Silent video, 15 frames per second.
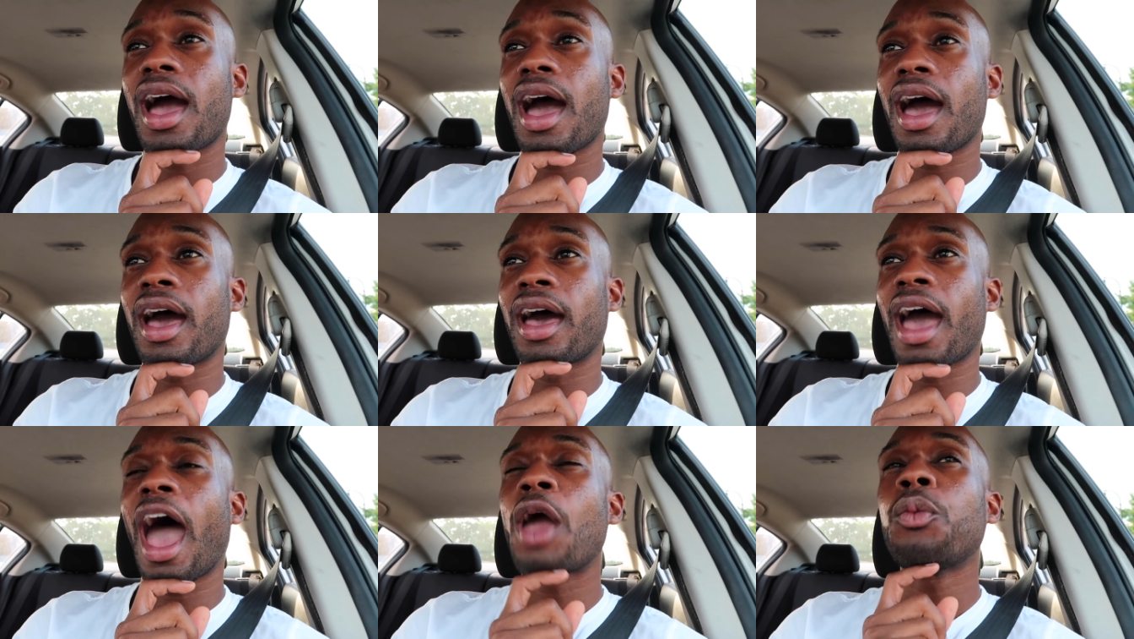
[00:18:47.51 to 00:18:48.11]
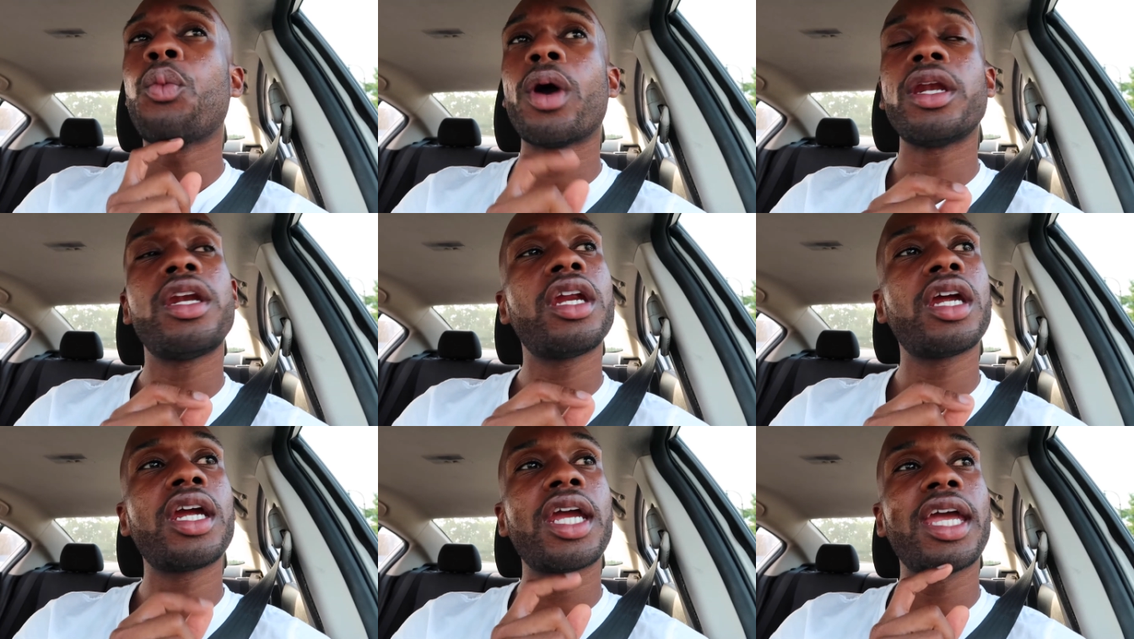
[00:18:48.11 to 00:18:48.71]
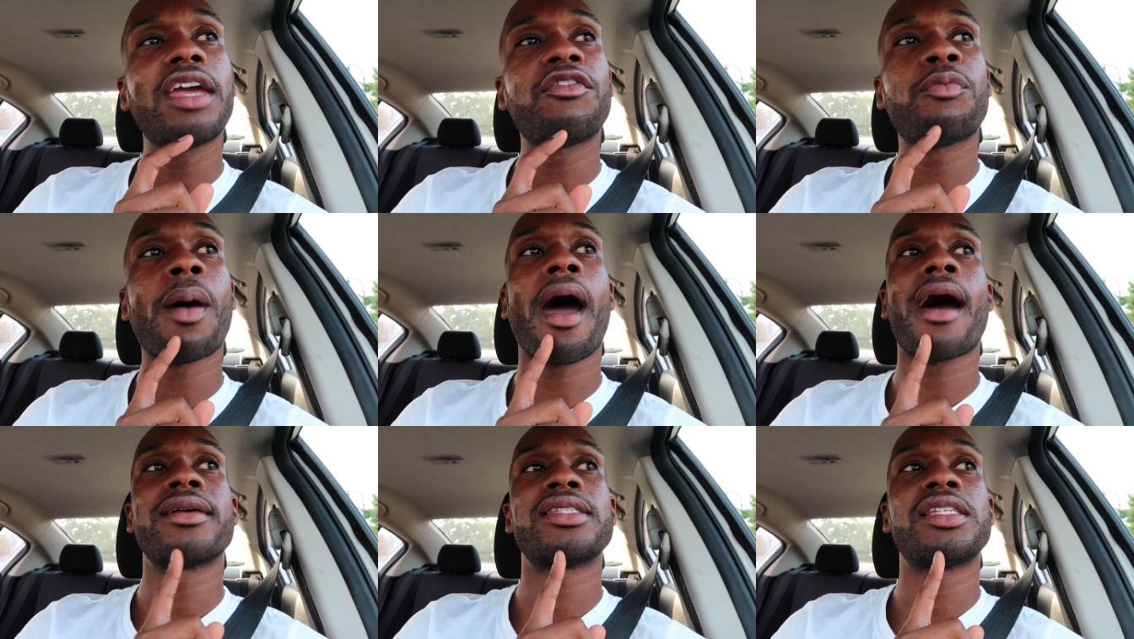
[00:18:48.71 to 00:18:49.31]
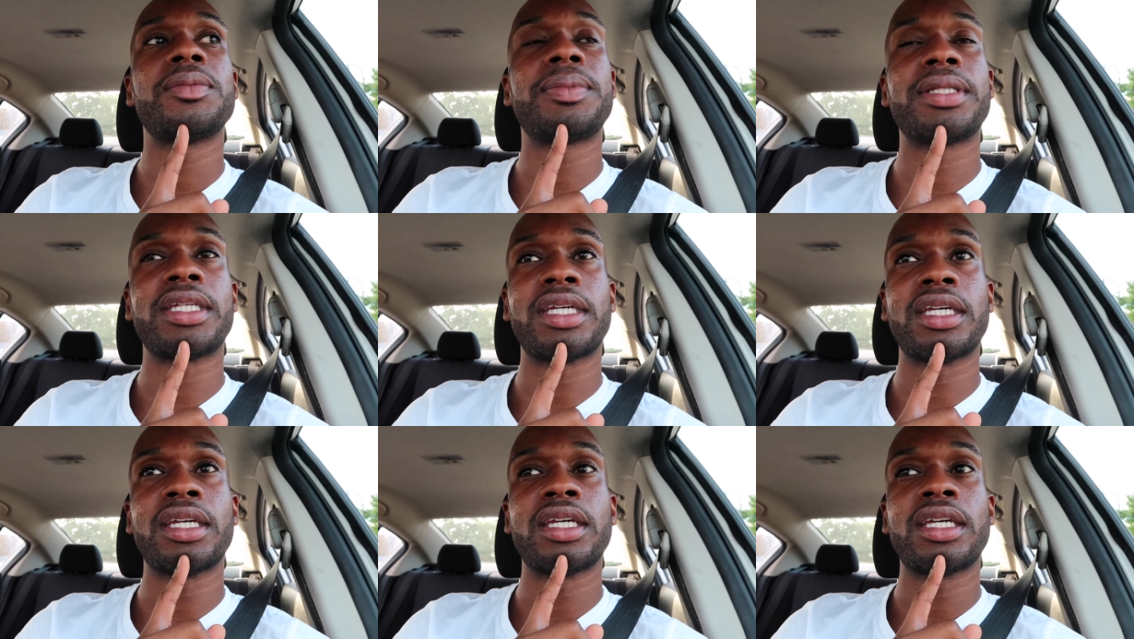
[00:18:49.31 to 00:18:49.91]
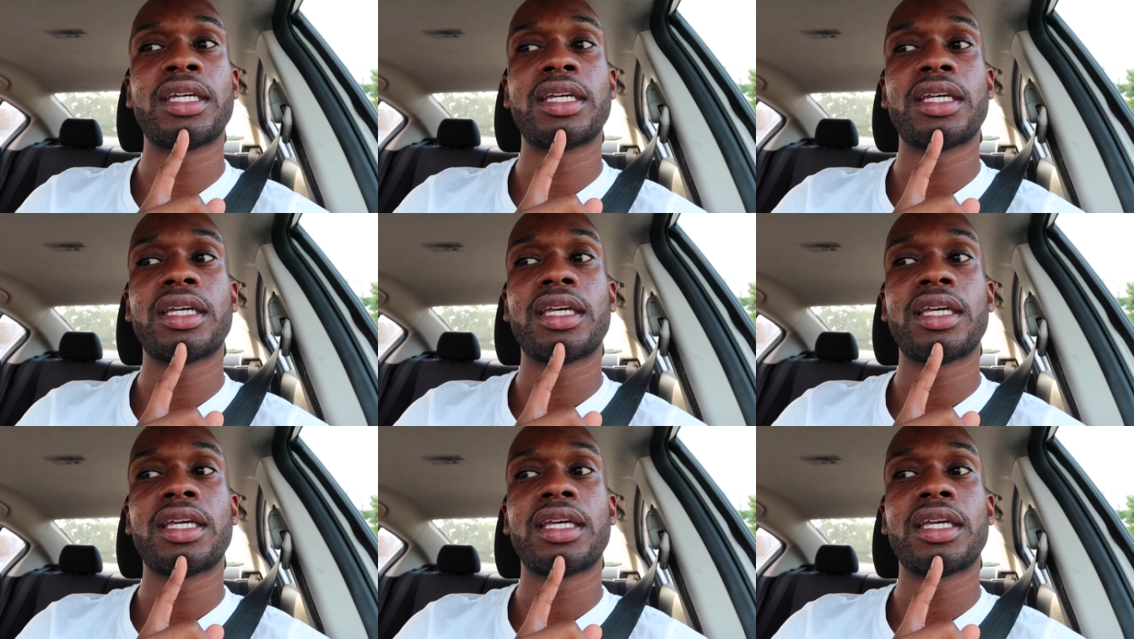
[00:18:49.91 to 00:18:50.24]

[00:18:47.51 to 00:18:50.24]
I wonder if possibly